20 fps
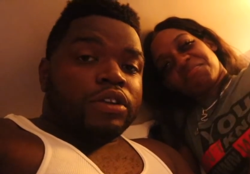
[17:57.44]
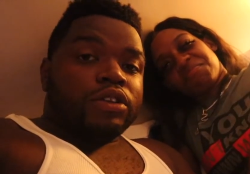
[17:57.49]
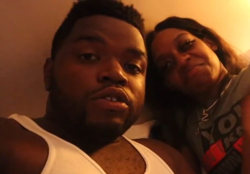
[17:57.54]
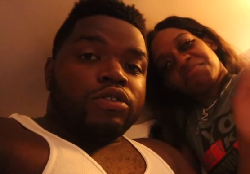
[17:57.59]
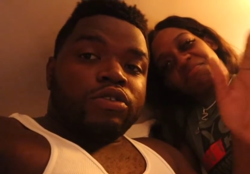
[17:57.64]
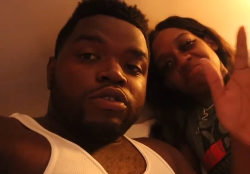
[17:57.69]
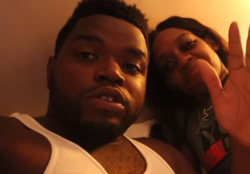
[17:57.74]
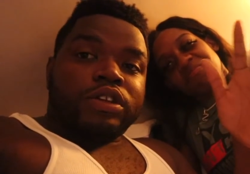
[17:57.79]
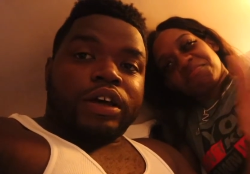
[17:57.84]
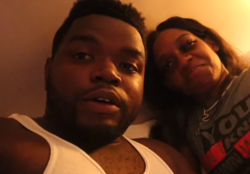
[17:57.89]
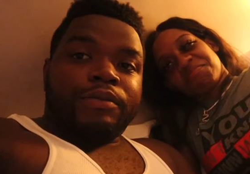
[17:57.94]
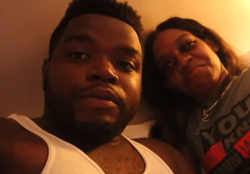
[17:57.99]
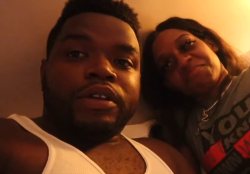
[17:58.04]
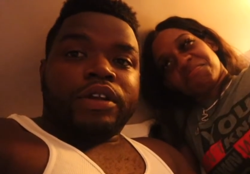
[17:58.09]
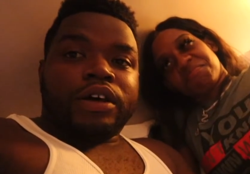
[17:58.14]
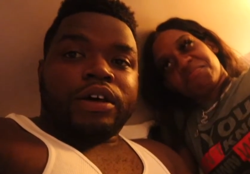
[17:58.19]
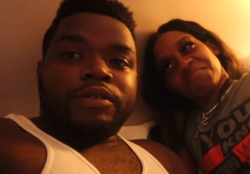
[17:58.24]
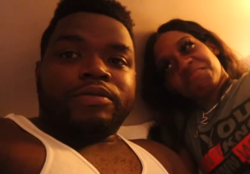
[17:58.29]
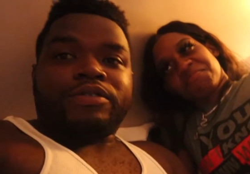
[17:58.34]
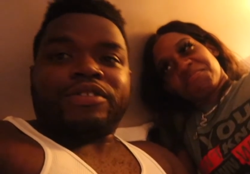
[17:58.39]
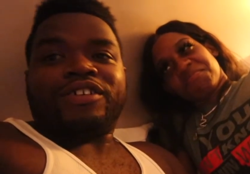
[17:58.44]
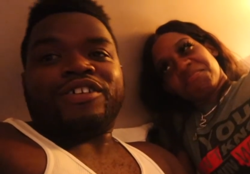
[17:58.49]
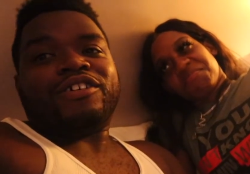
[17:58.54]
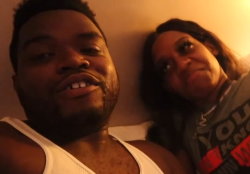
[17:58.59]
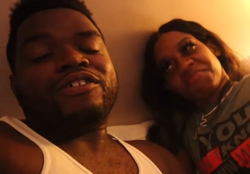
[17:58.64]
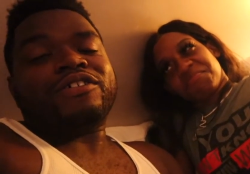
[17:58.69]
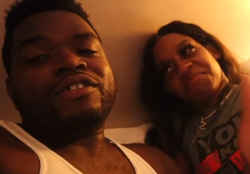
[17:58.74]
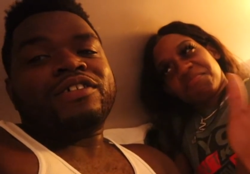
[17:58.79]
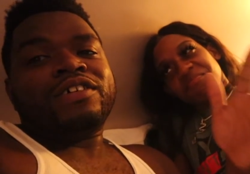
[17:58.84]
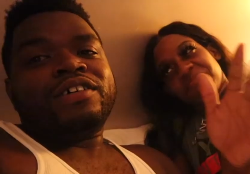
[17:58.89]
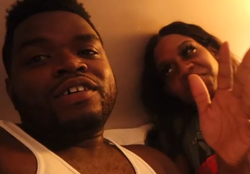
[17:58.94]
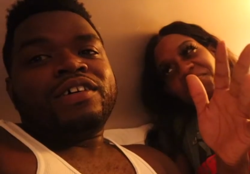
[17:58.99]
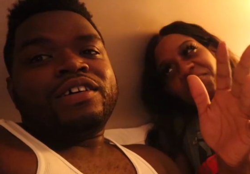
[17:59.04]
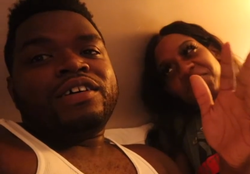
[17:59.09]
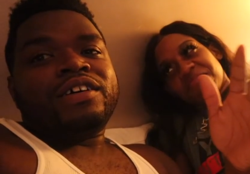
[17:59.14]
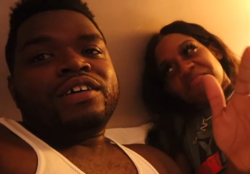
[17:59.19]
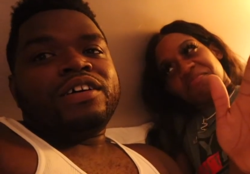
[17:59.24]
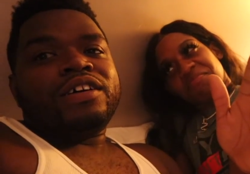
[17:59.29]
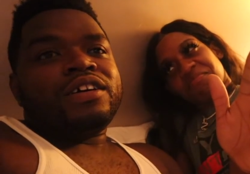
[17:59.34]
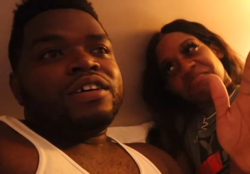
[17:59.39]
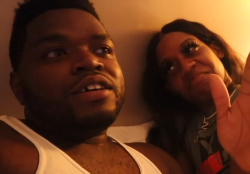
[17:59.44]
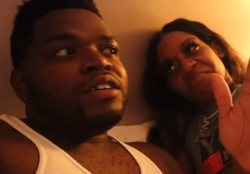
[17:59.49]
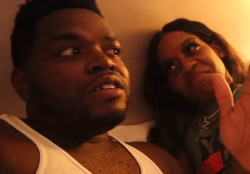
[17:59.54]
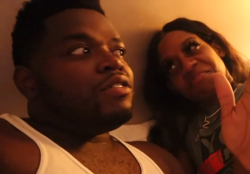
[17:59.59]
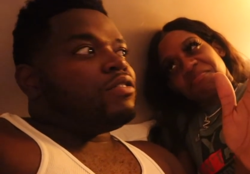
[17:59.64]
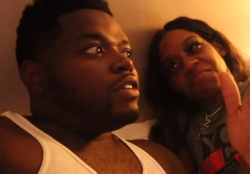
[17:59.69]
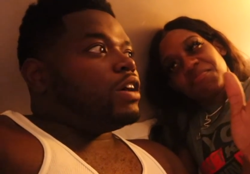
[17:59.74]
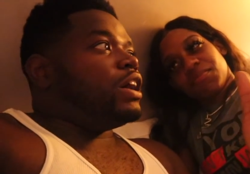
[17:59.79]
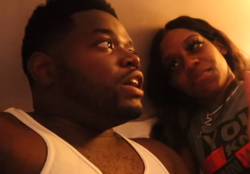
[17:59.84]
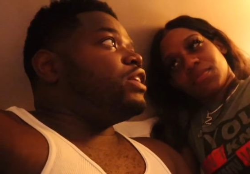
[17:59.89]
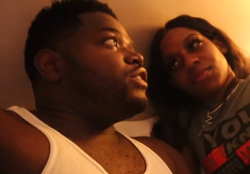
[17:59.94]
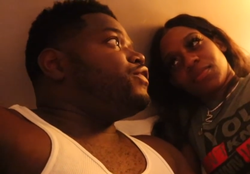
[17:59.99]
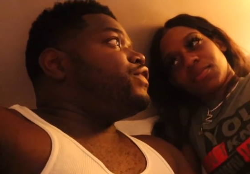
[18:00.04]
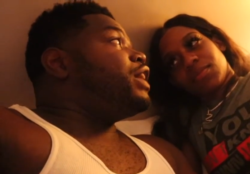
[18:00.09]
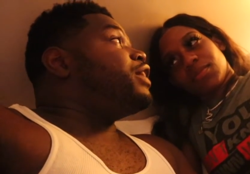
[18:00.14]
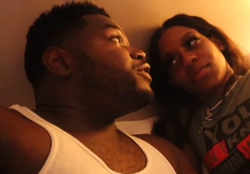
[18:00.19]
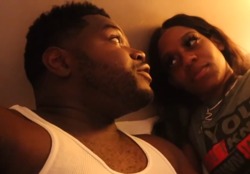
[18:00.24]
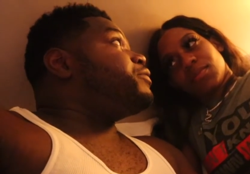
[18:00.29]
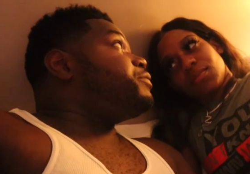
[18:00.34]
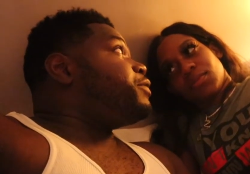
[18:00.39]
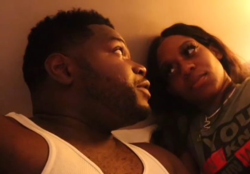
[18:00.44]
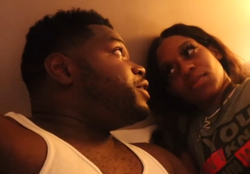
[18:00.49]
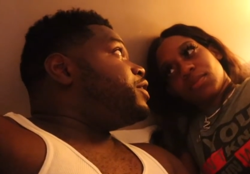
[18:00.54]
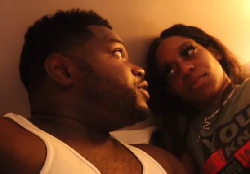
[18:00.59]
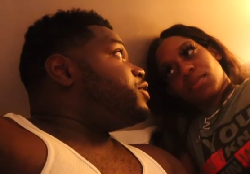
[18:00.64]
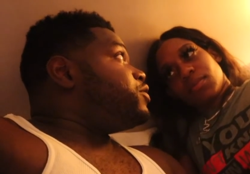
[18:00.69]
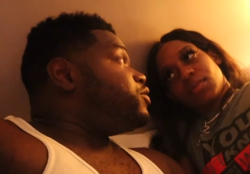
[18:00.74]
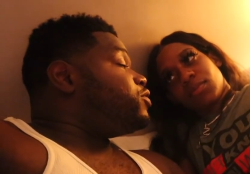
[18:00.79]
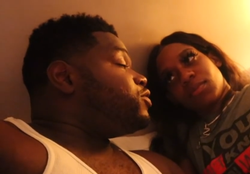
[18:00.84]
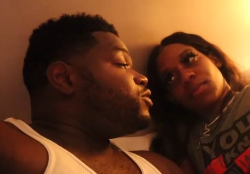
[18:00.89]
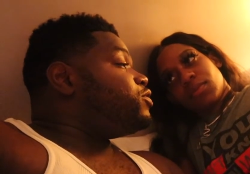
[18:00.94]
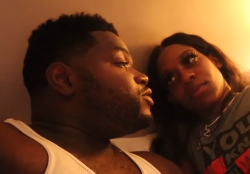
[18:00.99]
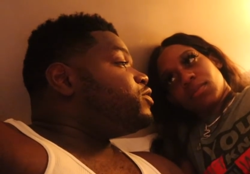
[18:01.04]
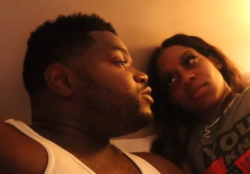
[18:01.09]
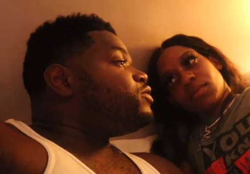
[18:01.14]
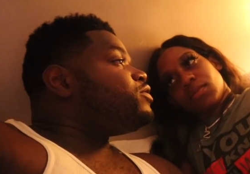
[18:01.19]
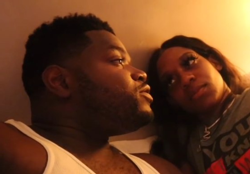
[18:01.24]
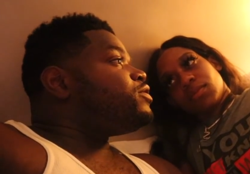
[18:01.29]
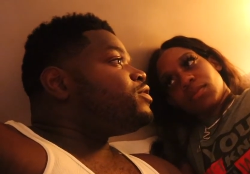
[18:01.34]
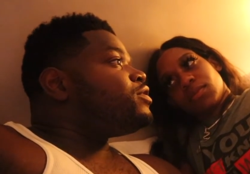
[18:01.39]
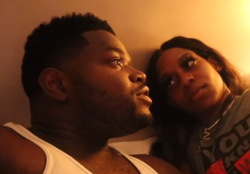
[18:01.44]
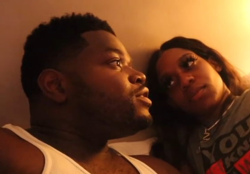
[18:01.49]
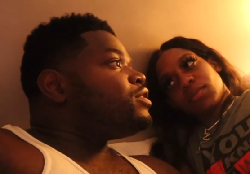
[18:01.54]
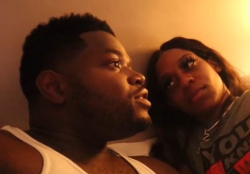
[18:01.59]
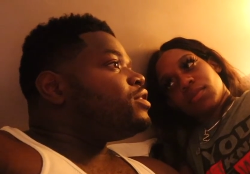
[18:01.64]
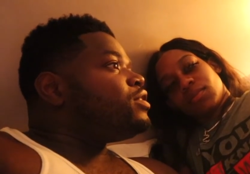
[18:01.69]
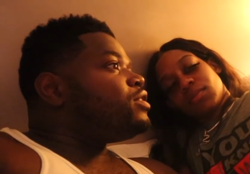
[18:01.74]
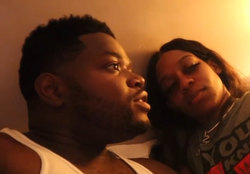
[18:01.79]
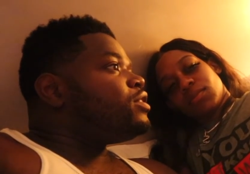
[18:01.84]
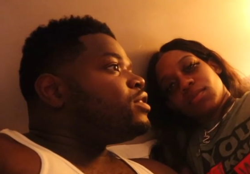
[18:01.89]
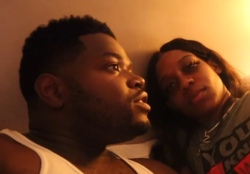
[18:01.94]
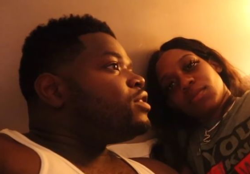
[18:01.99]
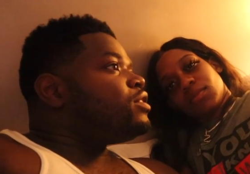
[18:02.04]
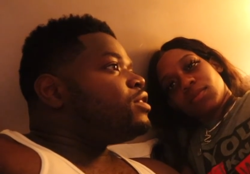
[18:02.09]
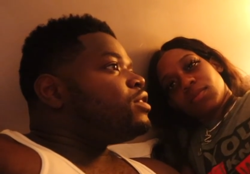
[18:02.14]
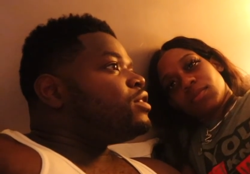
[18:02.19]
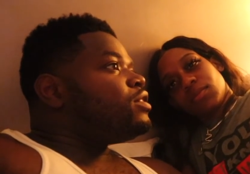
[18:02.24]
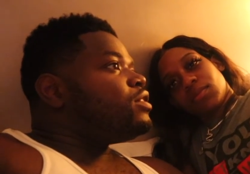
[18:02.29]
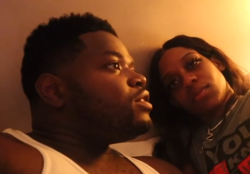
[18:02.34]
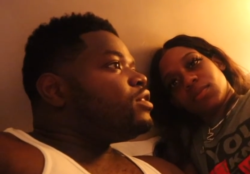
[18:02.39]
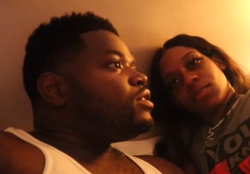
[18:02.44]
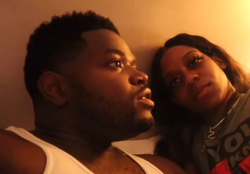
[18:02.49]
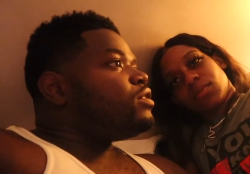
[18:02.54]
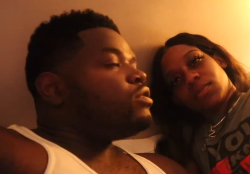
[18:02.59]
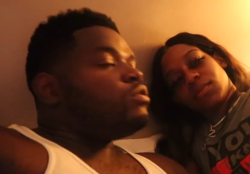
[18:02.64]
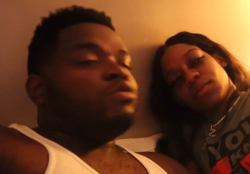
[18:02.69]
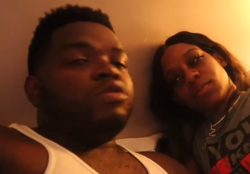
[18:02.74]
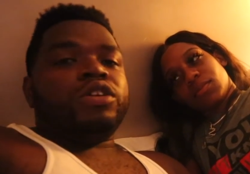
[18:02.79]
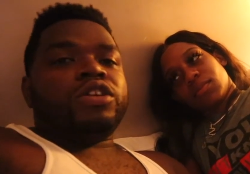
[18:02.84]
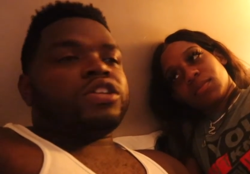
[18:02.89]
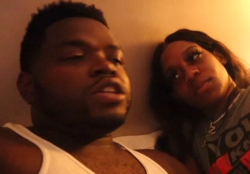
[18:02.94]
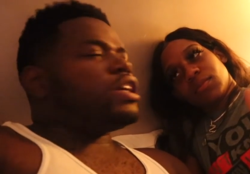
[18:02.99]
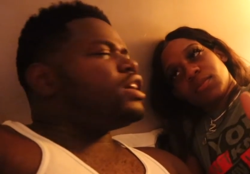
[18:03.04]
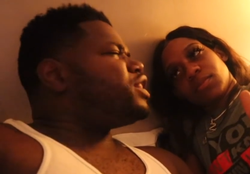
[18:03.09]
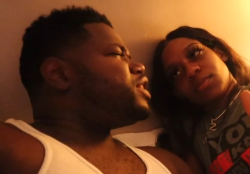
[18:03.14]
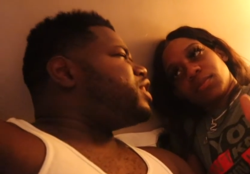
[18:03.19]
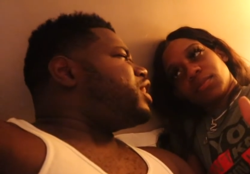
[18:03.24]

Speaker 1: news coming up. So, well, it's very important news we shared